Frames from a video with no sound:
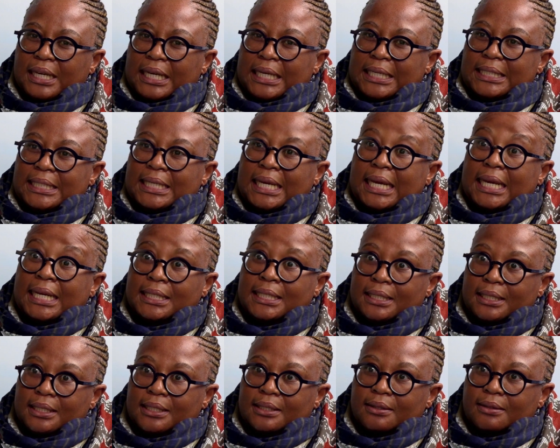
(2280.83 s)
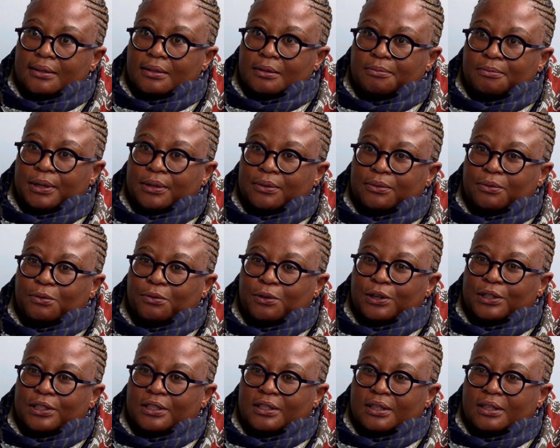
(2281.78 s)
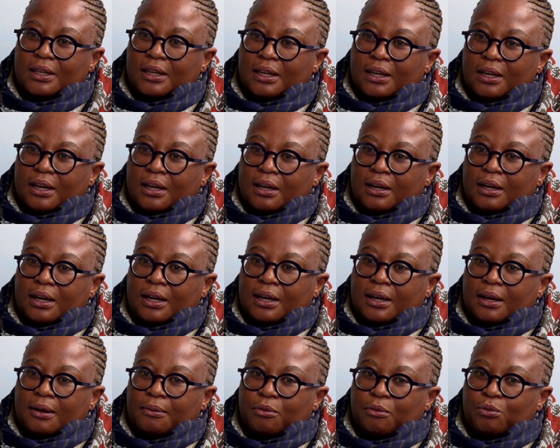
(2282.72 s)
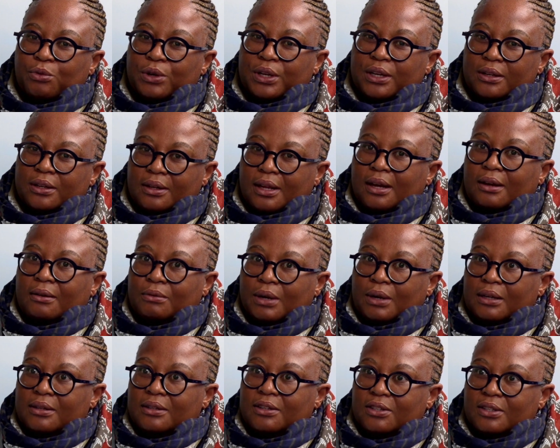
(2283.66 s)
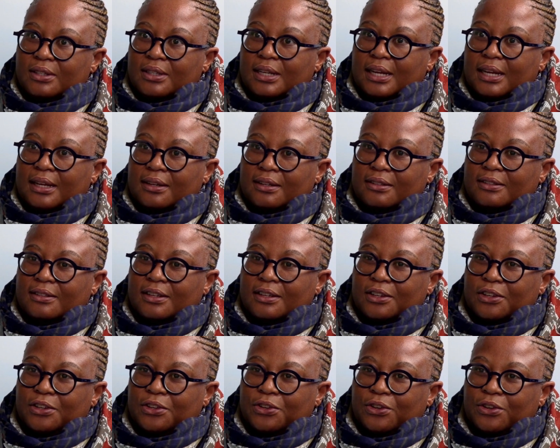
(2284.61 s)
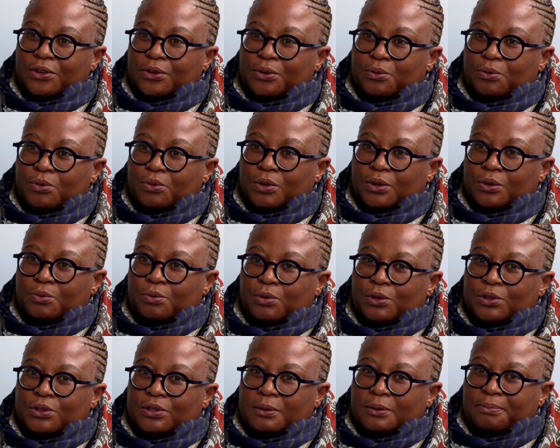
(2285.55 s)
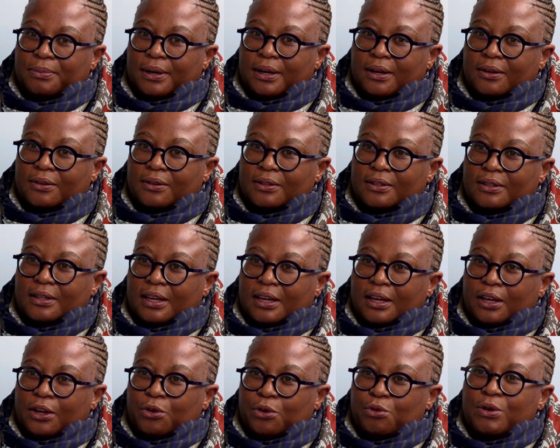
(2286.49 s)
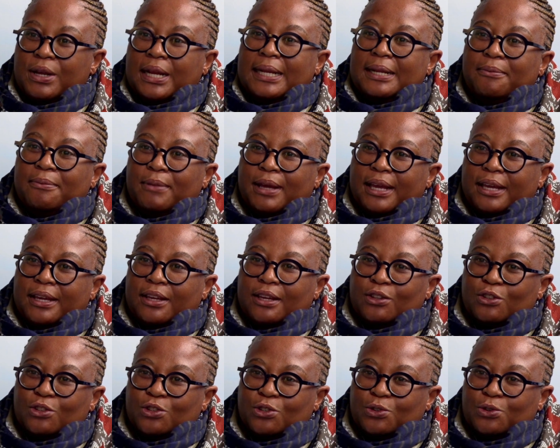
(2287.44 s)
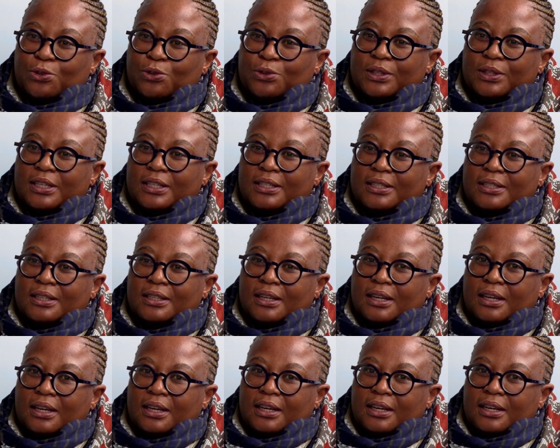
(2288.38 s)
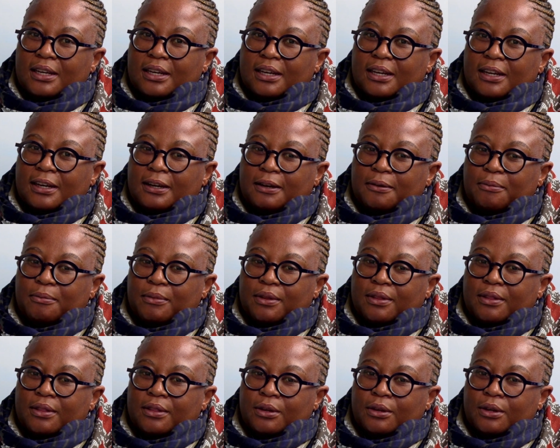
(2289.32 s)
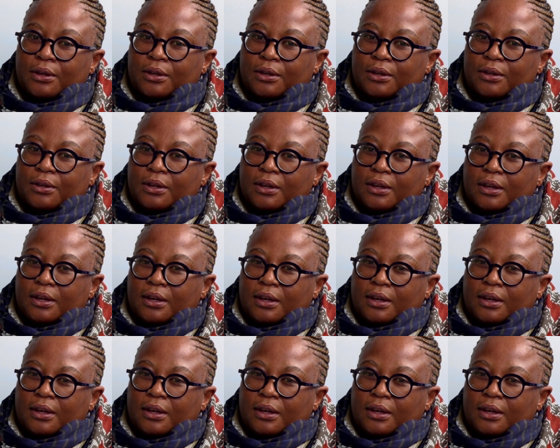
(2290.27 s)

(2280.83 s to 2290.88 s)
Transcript: intent is, but what we now understand is it was about really making sure that there